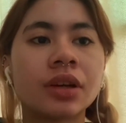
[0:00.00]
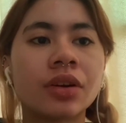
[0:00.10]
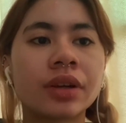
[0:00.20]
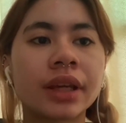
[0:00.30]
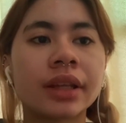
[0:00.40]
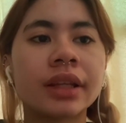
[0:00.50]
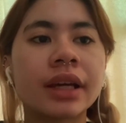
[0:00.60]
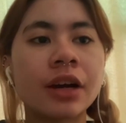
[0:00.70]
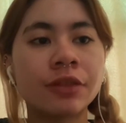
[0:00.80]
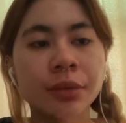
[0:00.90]
Okay, the
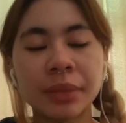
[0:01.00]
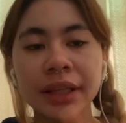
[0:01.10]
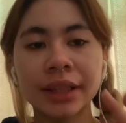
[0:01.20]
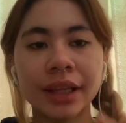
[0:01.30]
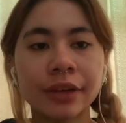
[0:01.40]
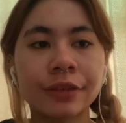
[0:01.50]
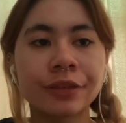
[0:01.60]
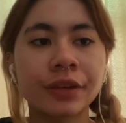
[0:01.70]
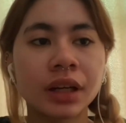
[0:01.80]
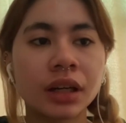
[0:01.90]
government give
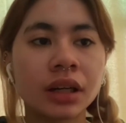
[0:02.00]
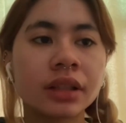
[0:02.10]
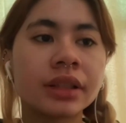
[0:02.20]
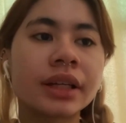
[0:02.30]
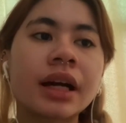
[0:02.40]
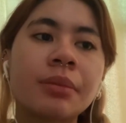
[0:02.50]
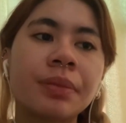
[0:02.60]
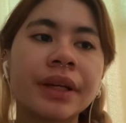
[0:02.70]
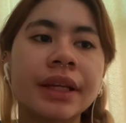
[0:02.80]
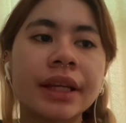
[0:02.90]
the
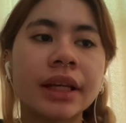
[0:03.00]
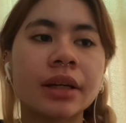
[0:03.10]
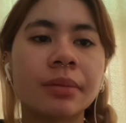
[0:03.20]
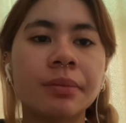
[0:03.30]
company a